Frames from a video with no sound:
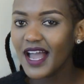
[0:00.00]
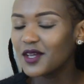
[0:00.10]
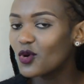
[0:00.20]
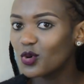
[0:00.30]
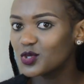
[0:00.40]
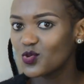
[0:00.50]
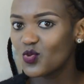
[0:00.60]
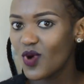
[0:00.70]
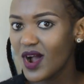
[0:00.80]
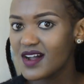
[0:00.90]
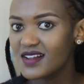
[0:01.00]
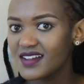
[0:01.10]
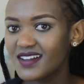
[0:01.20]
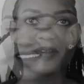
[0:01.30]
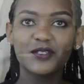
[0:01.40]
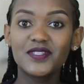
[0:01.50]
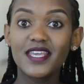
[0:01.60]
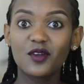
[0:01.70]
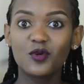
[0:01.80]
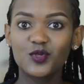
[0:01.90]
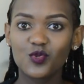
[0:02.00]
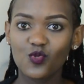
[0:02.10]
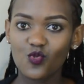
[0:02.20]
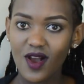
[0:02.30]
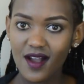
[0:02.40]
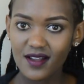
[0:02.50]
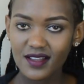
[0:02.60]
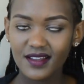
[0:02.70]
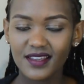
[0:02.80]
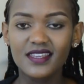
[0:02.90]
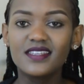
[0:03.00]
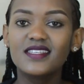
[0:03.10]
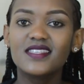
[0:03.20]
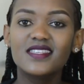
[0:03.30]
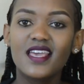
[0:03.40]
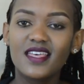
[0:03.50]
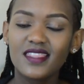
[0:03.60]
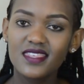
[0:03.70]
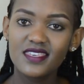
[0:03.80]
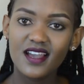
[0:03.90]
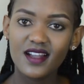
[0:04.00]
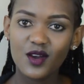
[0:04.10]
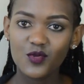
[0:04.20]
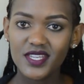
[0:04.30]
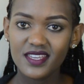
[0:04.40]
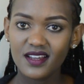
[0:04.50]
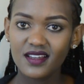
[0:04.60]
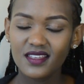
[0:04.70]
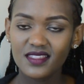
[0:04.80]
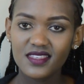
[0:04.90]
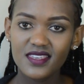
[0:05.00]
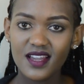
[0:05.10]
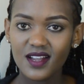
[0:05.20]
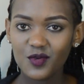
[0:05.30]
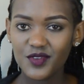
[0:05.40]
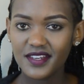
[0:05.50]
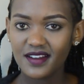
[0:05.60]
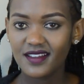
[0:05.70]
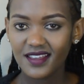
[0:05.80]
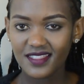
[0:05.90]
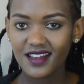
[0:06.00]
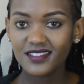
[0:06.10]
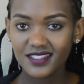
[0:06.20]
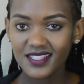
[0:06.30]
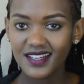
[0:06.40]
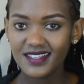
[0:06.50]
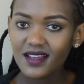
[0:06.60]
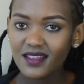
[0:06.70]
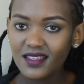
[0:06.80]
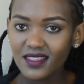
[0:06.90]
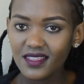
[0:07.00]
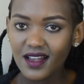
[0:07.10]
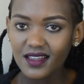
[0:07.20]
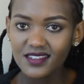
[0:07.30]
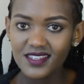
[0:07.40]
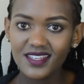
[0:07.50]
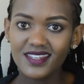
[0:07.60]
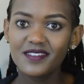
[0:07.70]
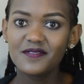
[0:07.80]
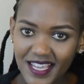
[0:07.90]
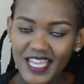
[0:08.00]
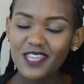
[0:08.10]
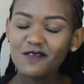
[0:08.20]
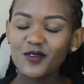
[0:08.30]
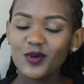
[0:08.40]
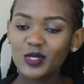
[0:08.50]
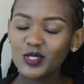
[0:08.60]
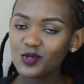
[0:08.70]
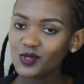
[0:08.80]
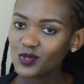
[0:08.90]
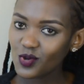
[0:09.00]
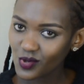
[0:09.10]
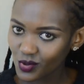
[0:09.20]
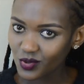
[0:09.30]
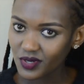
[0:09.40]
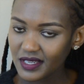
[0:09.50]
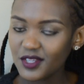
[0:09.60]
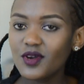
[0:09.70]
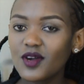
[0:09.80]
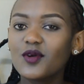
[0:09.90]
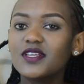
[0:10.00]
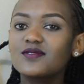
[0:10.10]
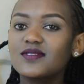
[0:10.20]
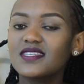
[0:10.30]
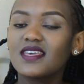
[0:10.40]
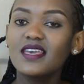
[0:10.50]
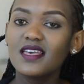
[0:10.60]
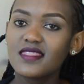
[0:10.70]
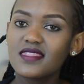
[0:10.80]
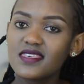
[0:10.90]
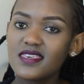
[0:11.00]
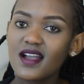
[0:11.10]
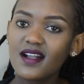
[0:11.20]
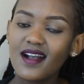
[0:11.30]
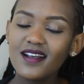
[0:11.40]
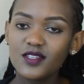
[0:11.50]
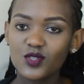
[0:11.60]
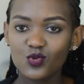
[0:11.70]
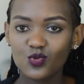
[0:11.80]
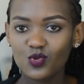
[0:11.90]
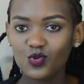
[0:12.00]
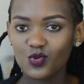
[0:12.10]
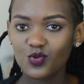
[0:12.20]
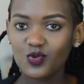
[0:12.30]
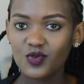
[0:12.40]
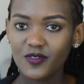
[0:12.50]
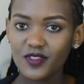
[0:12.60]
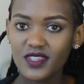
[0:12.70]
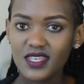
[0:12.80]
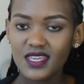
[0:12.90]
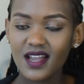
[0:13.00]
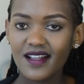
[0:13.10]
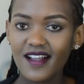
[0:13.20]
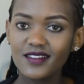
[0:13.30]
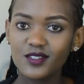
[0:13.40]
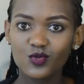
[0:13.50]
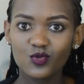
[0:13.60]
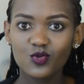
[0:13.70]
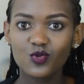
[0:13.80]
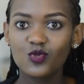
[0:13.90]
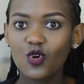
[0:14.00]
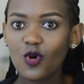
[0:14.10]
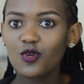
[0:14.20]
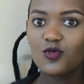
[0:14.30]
I go to work. To say I go to work is thiaga wira. Thiaga wira thaa cigana? Thaa igiri. If you go to school, you are going to say thiaga sukuru. Thiaga sukuru or